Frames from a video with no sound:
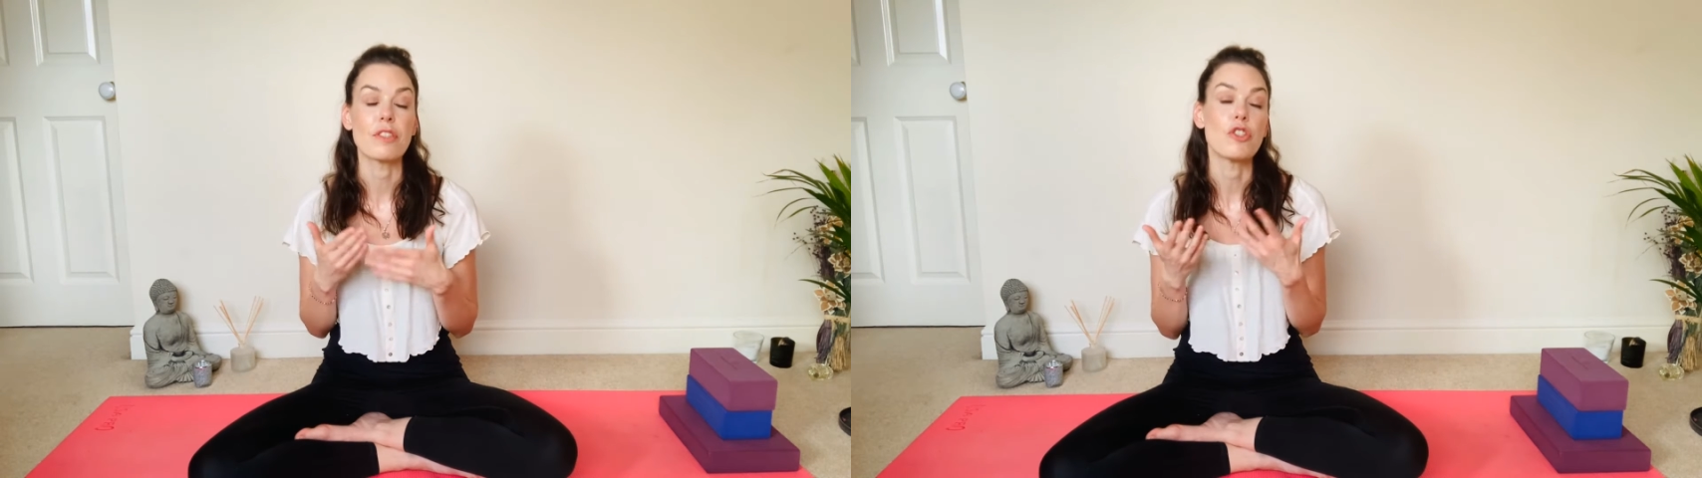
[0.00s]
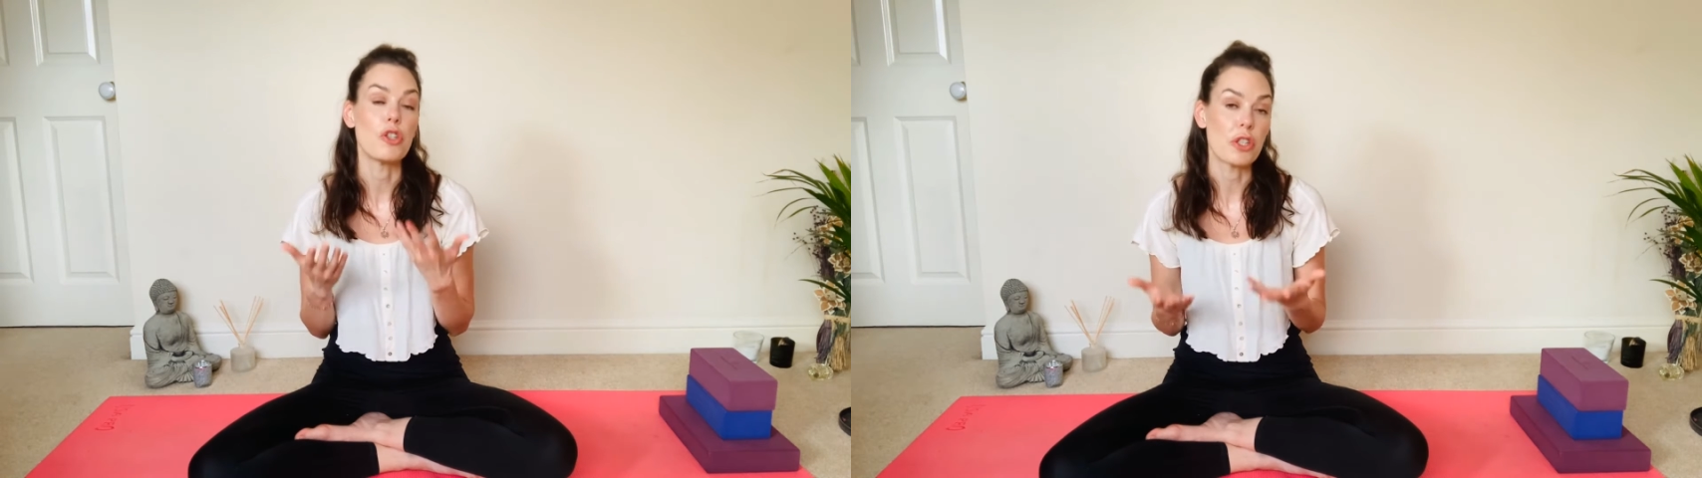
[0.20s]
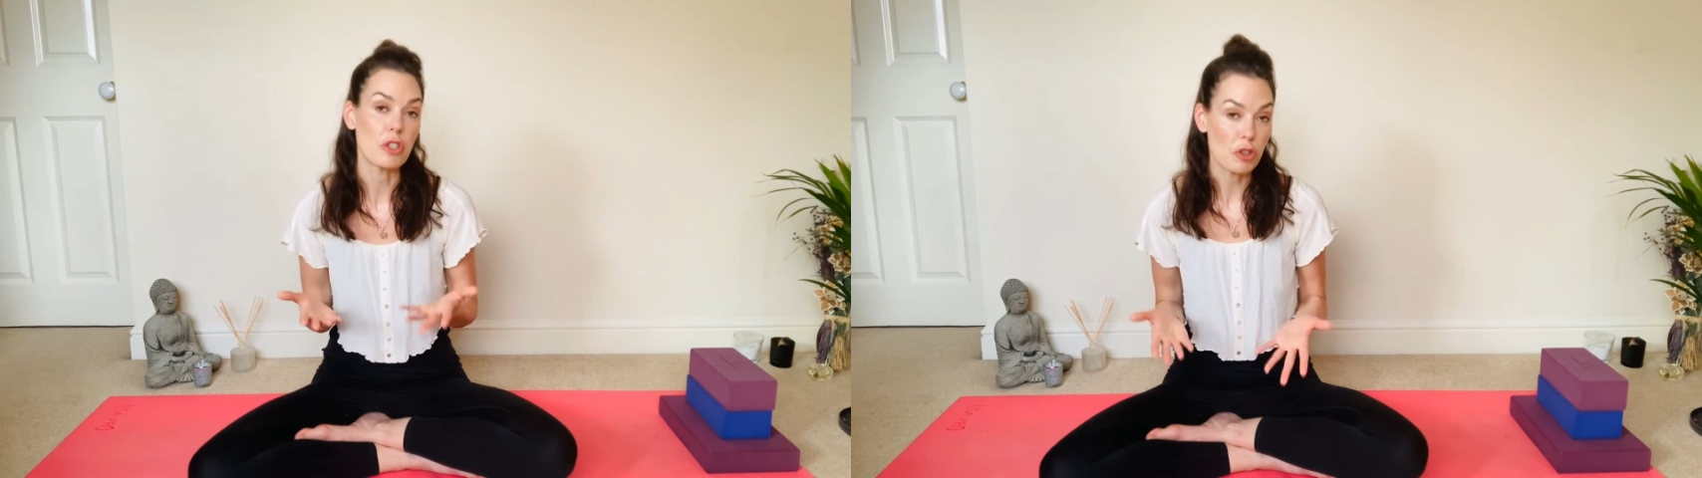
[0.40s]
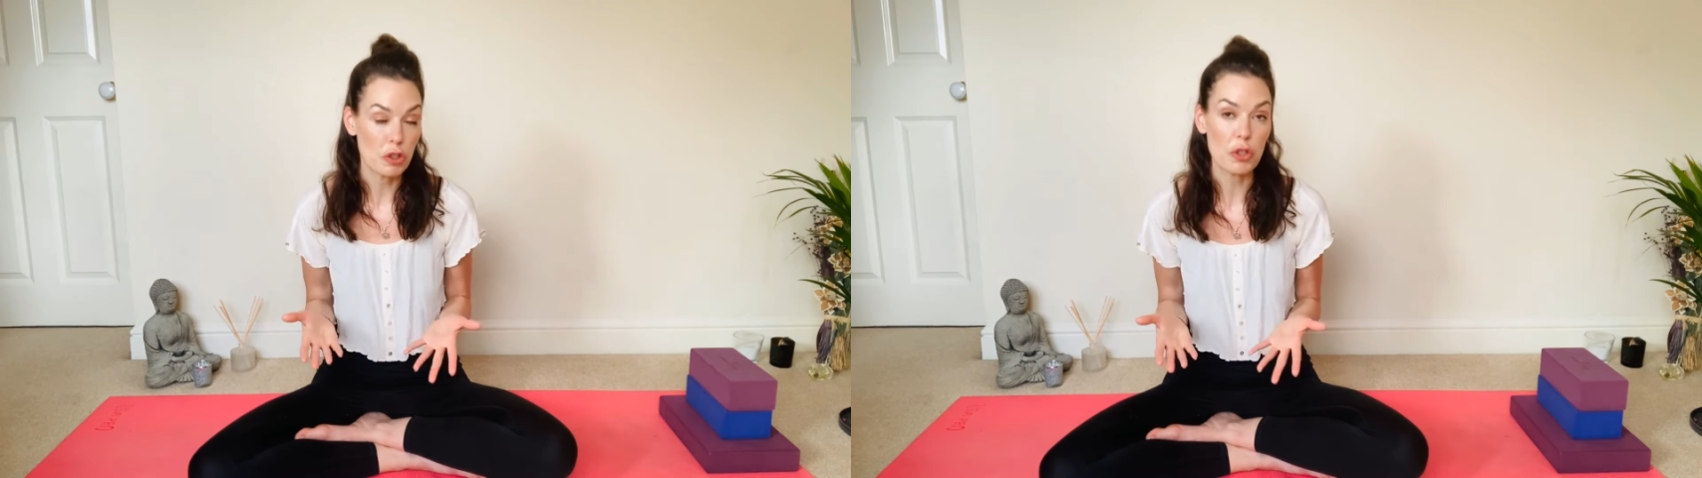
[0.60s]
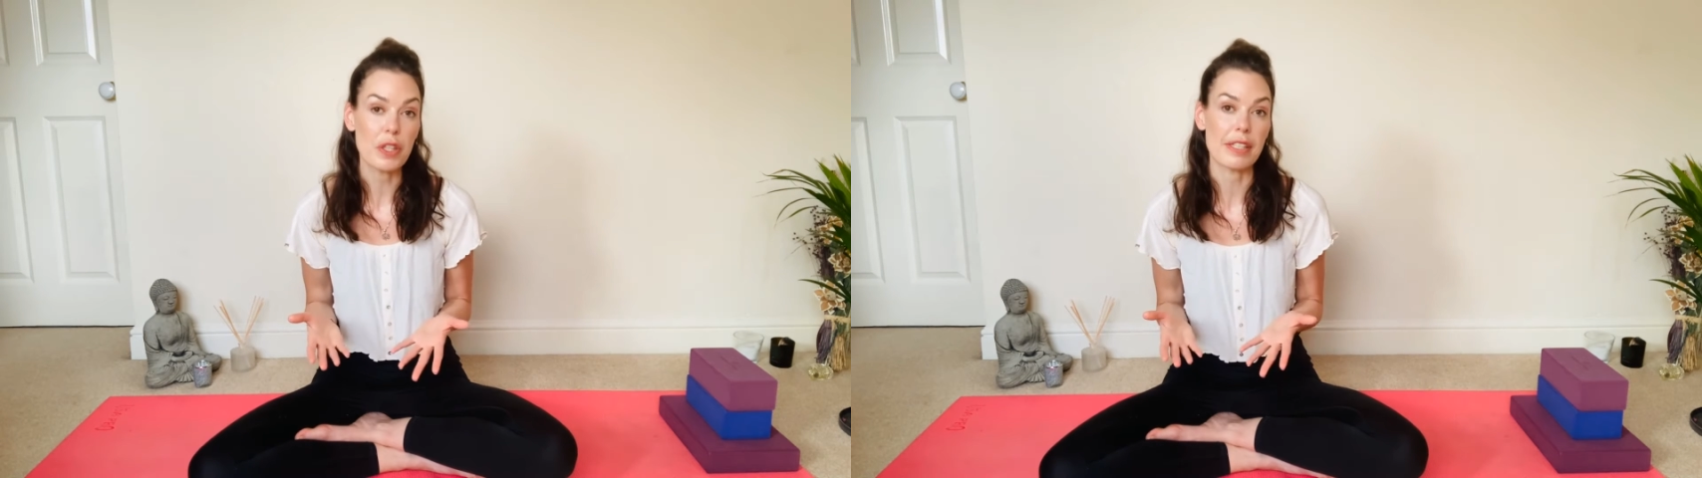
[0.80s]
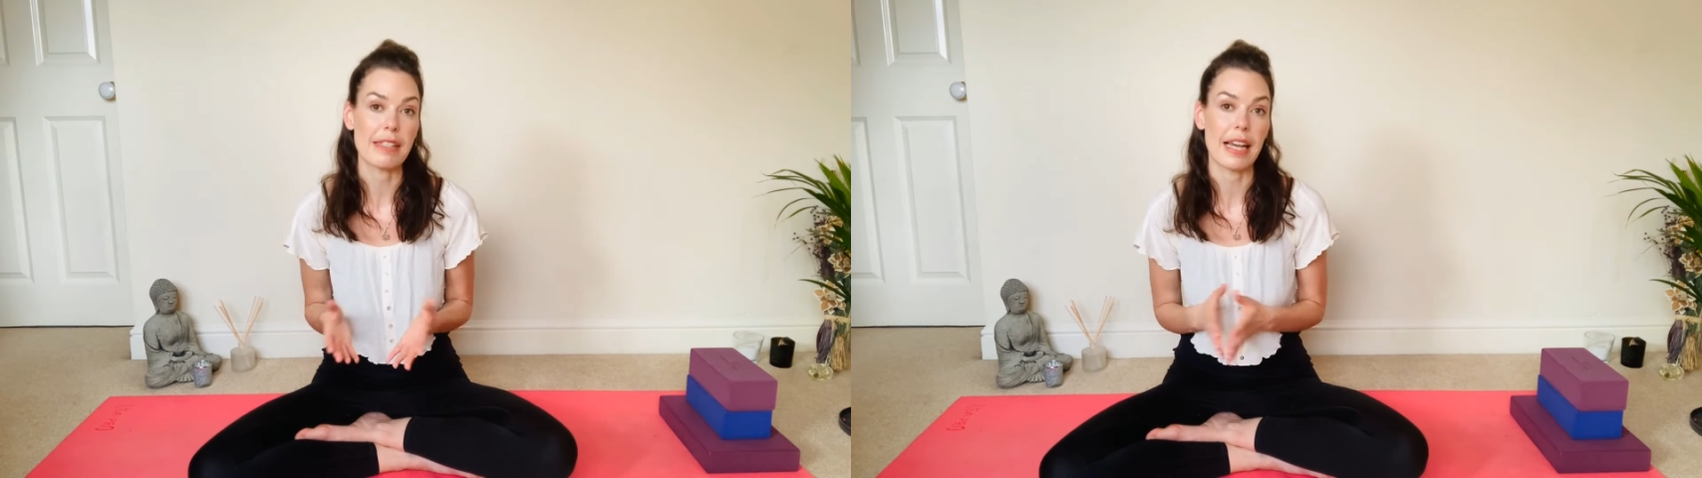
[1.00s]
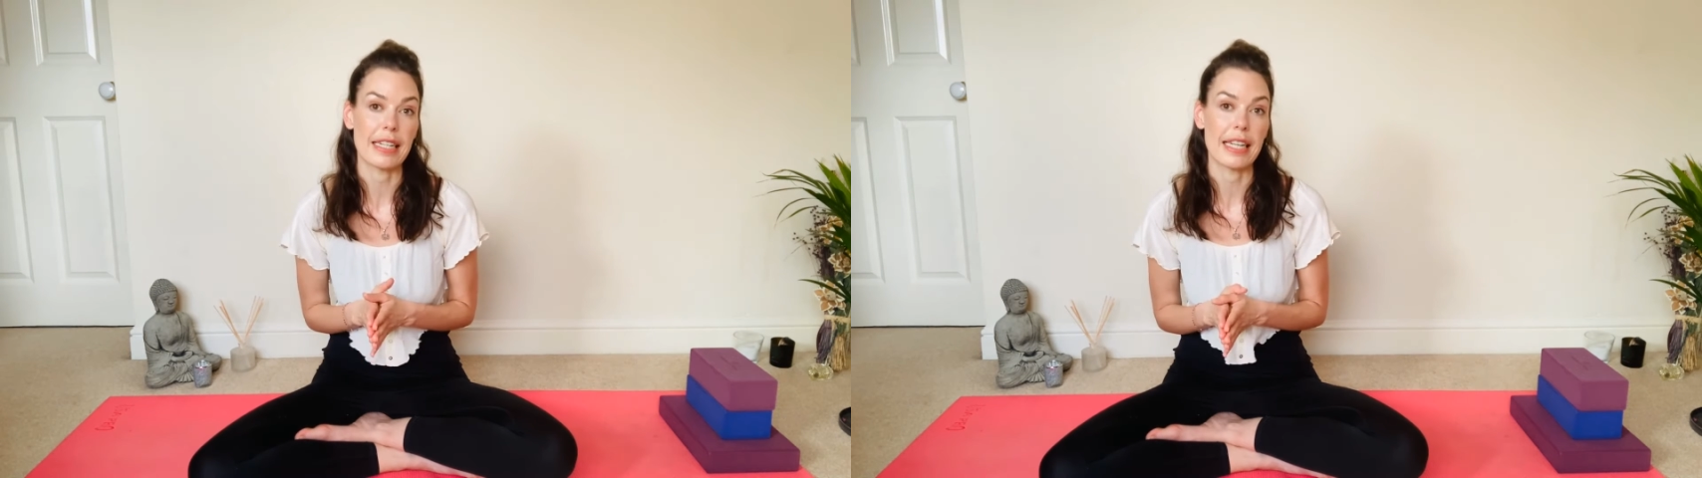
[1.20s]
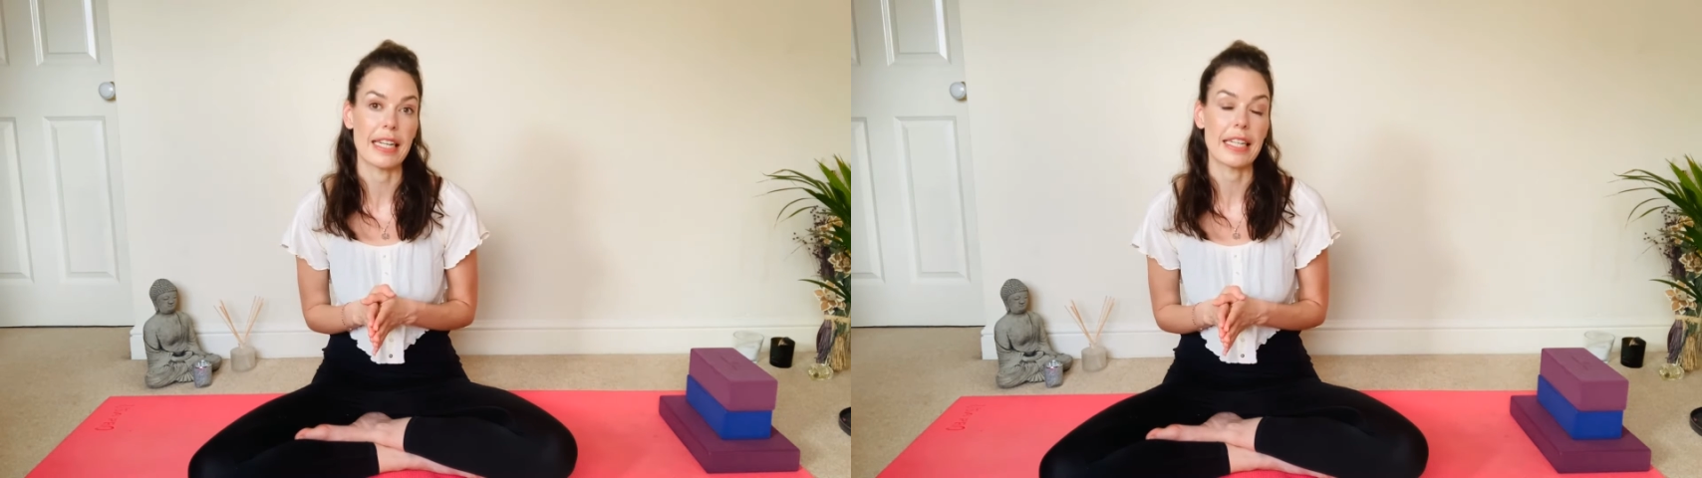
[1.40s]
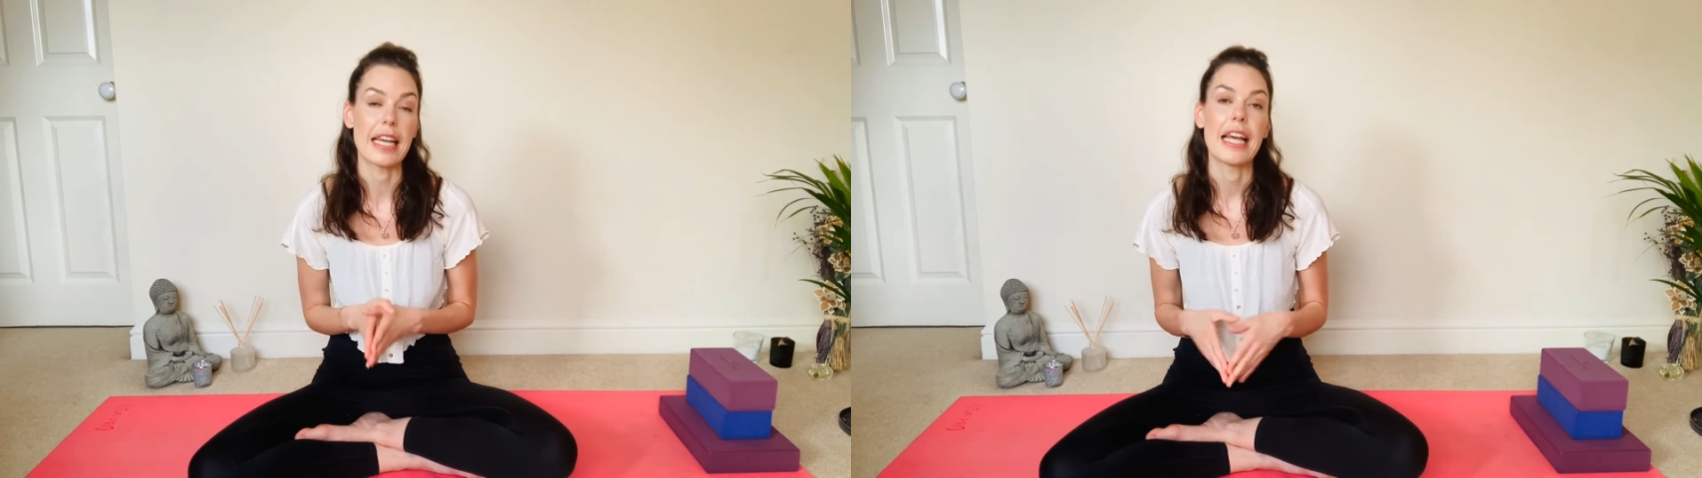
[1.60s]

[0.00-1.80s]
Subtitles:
you can do this technique